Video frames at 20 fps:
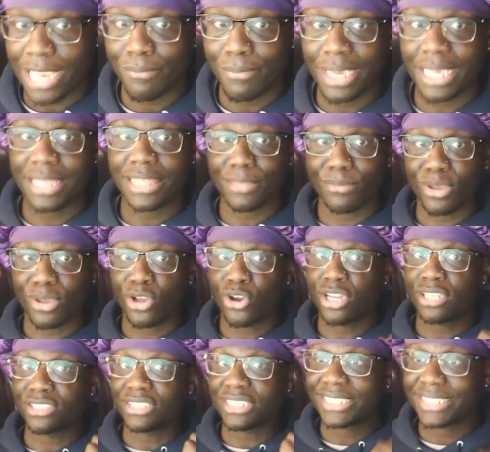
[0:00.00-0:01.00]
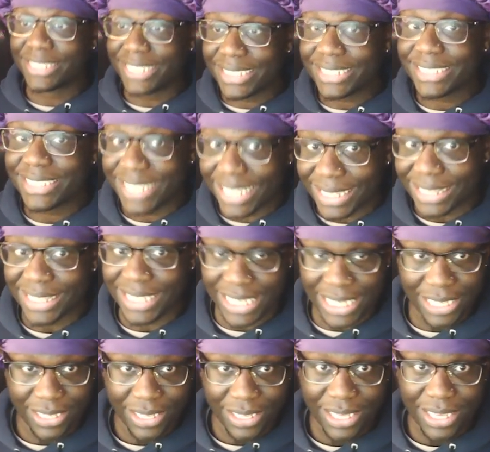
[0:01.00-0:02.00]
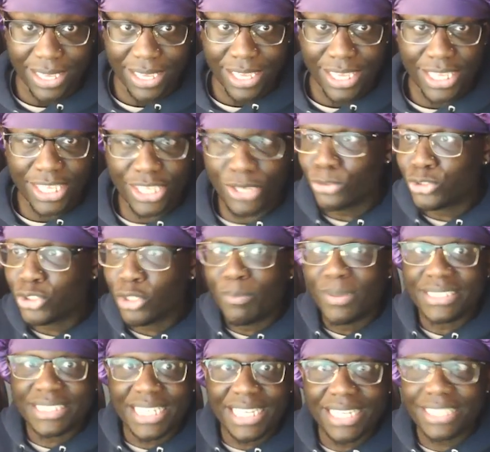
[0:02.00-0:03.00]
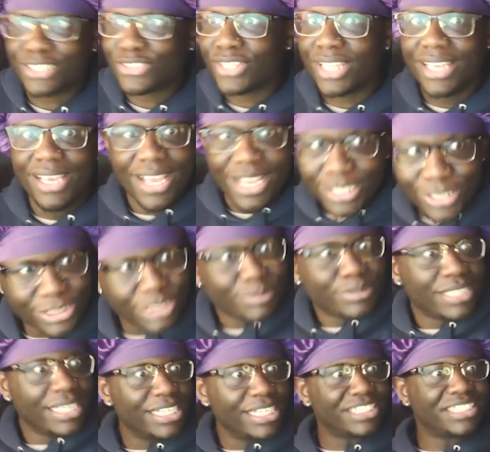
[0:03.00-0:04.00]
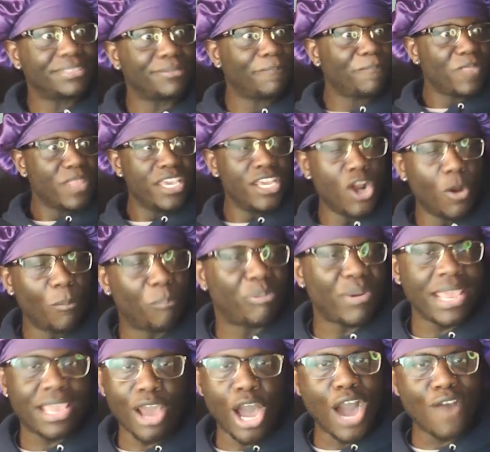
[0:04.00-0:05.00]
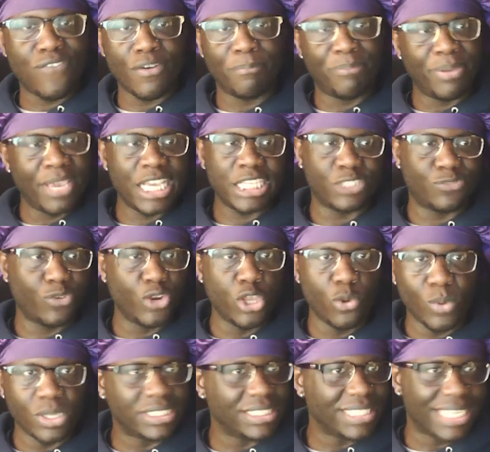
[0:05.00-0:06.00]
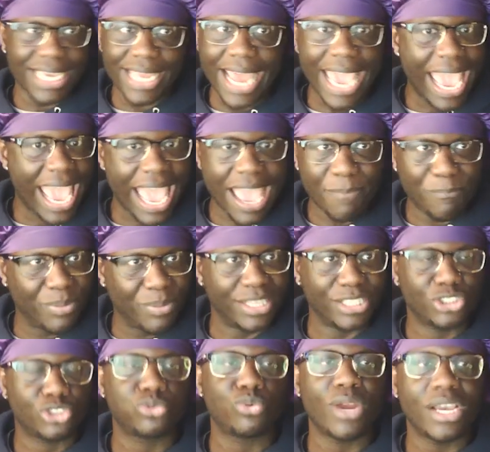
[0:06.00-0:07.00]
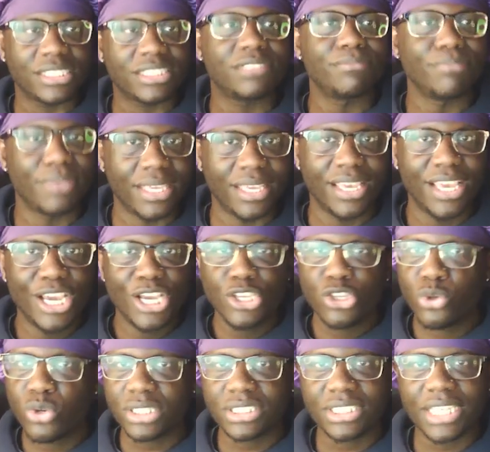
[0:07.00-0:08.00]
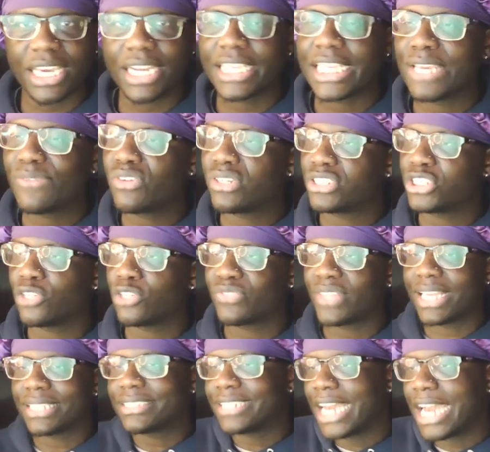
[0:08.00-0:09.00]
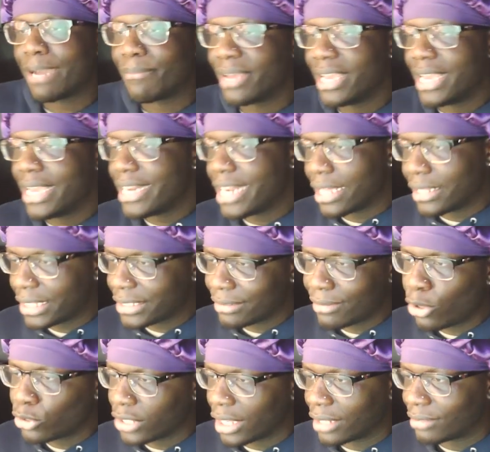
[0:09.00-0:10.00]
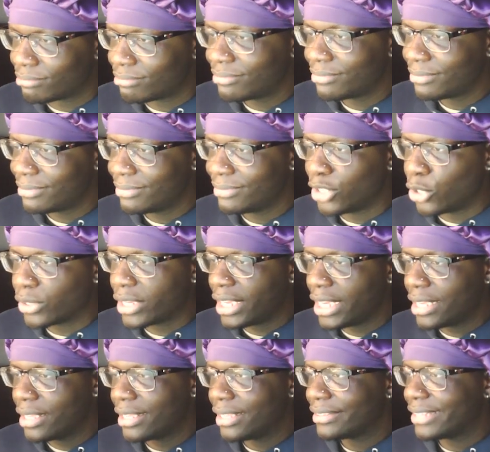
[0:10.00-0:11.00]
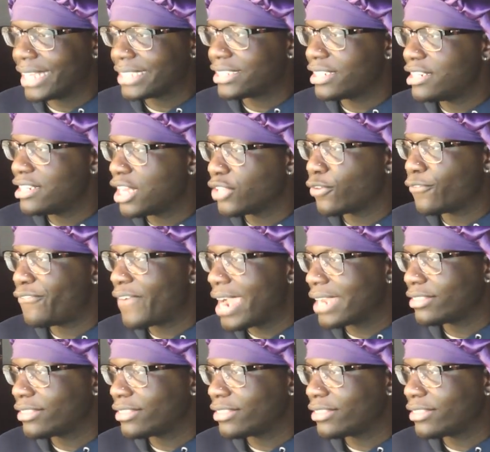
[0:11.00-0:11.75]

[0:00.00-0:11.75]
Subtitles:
and you're making them consistently, YouTube's gonna break off a piece for you. It's gonna happen. Trust me. You just gotta give yourself that time. Now let's hold on. Low-key, that's another